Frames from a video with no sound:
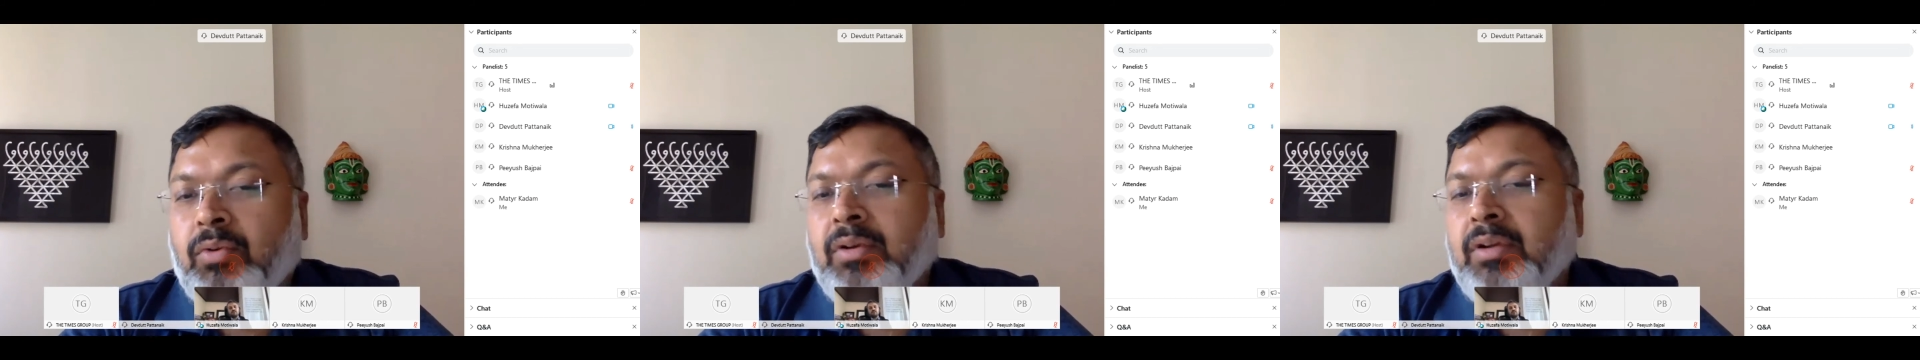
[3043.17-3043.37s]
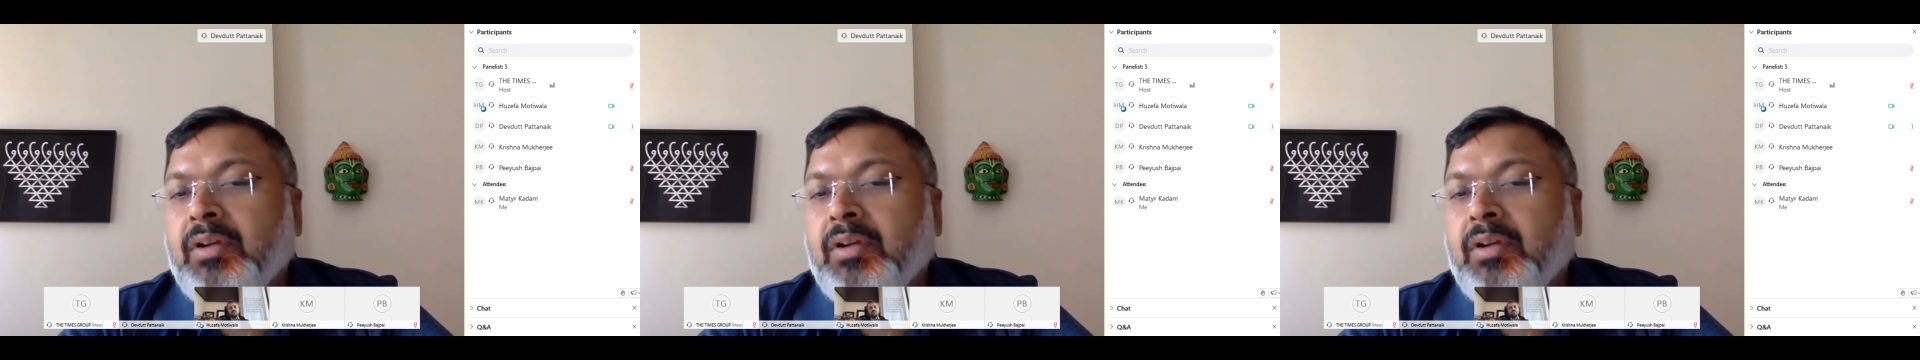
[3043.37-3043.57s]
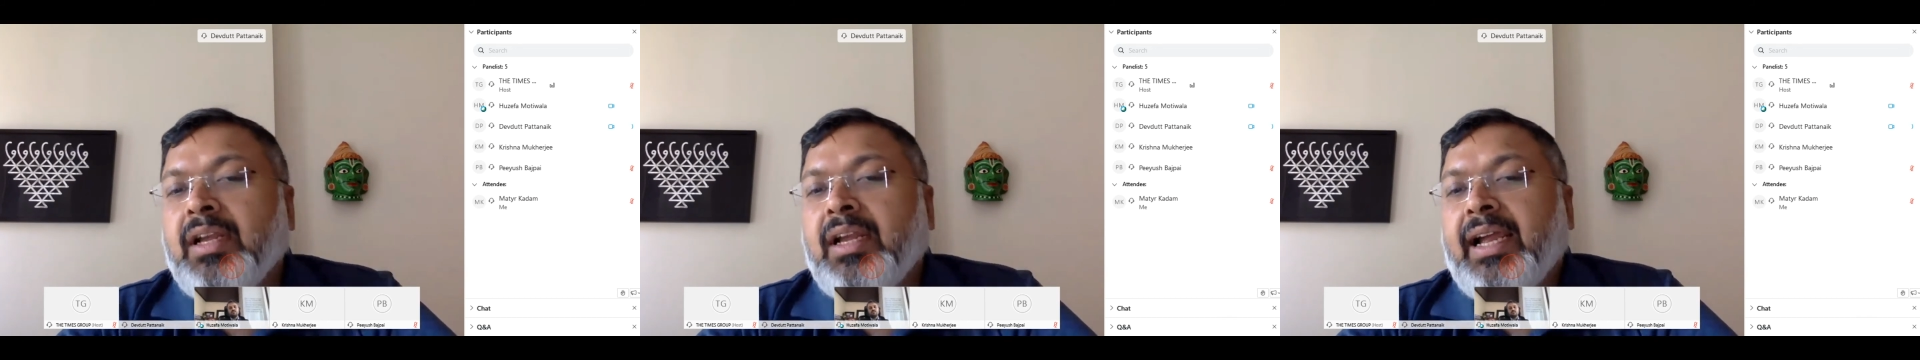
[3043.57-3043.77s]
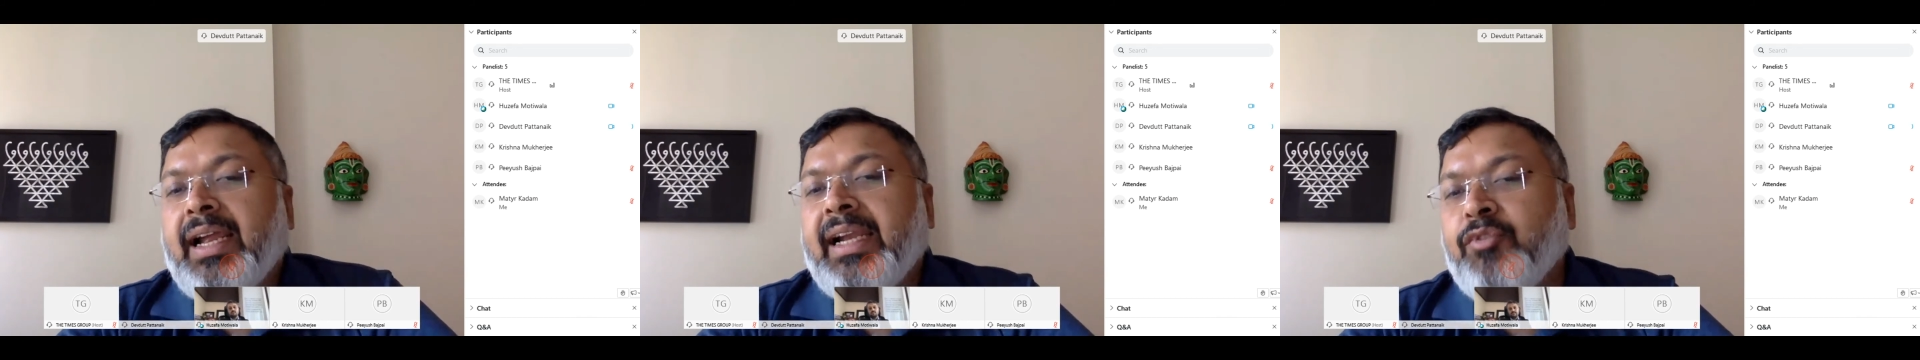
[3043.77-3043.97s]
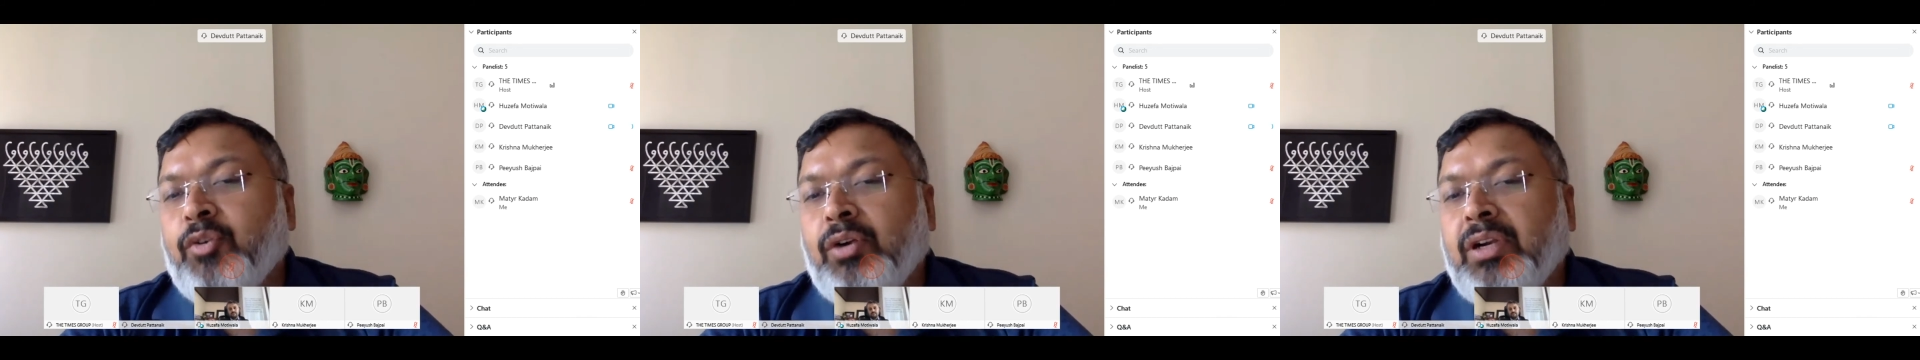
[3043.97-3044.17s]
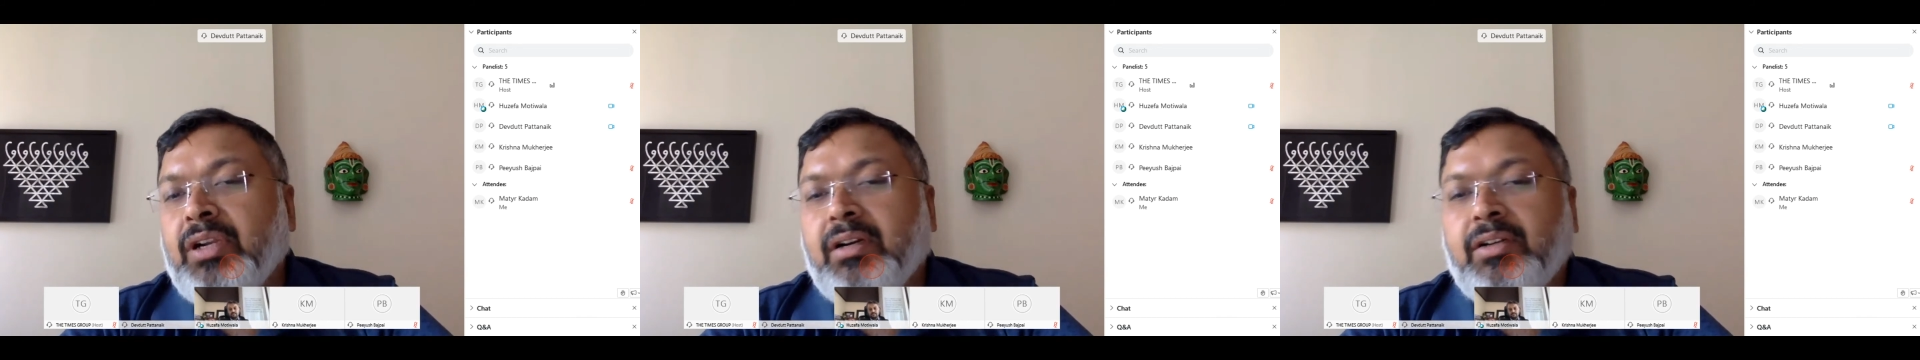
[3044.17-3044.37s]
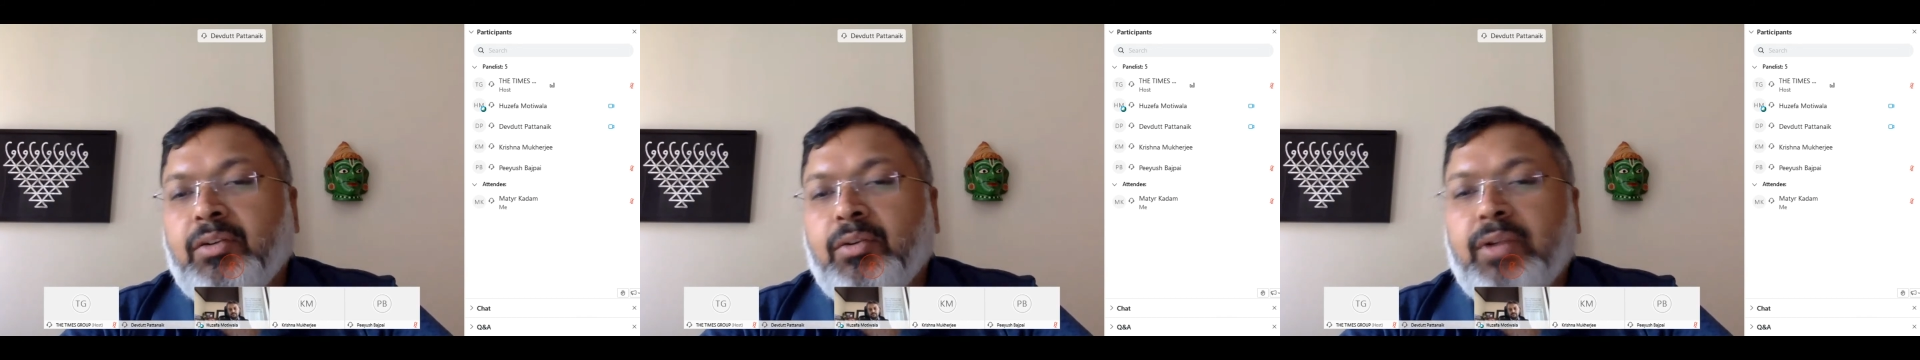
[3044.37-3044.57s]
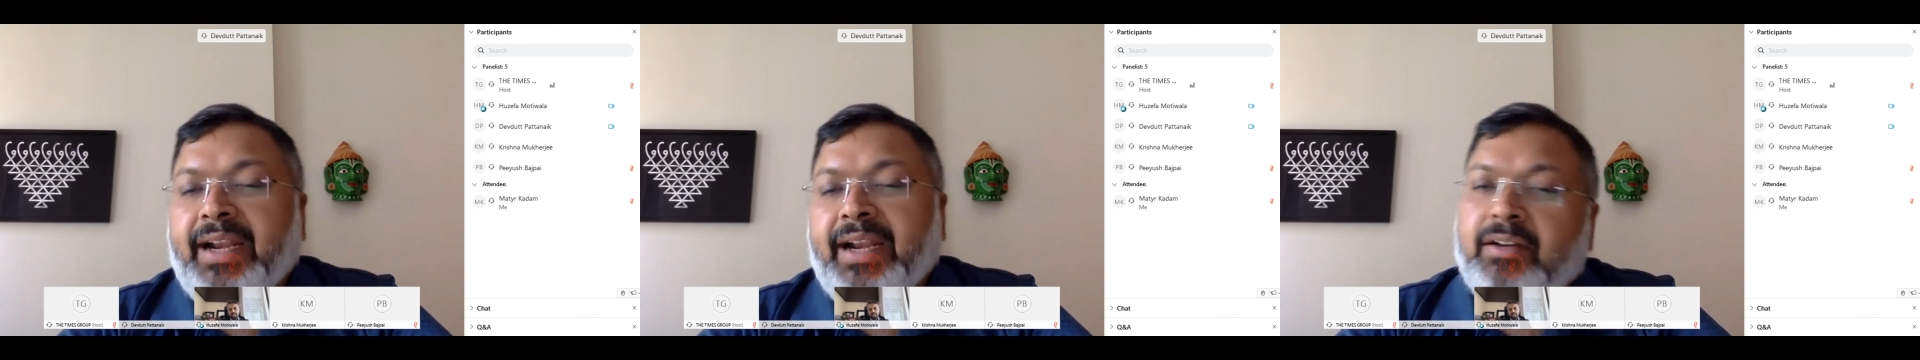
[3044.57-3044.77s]
And if you don't learn to
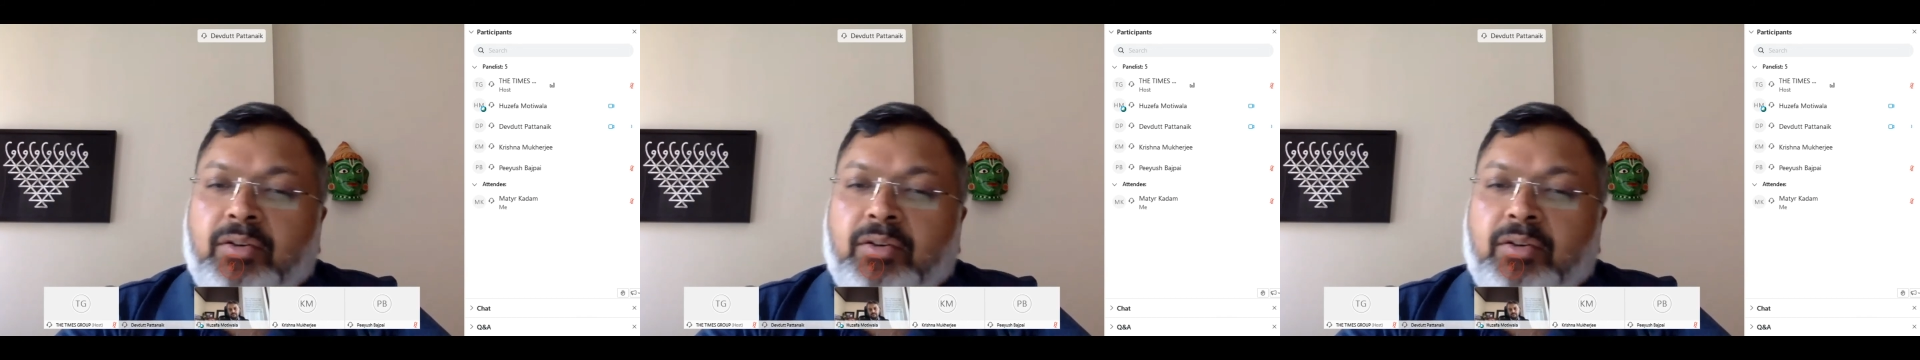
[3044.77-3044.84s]
let